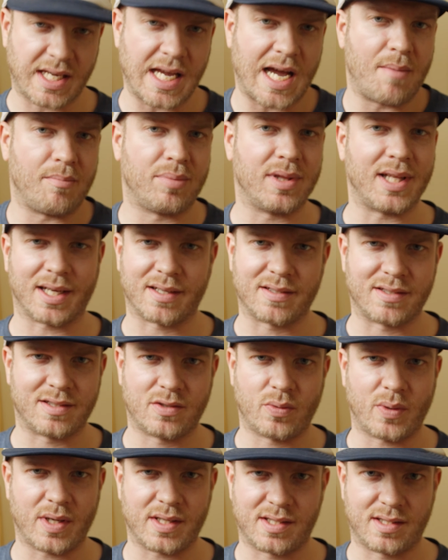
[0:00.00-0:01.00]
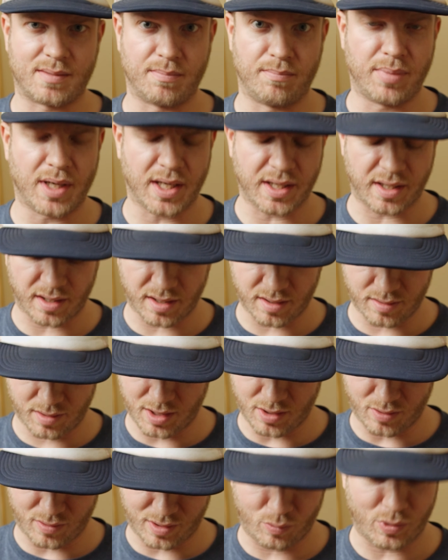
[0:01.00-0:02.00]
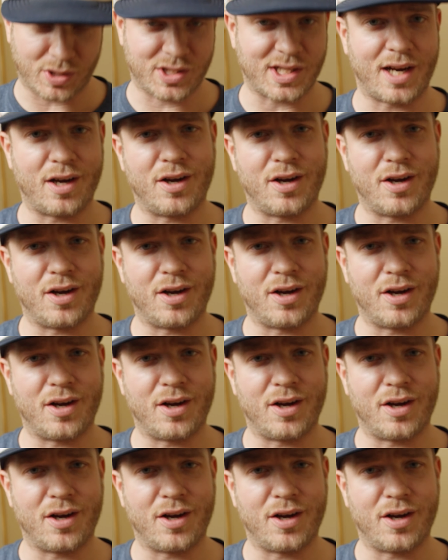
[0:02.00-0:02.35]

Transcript: complex twist bugger. In which I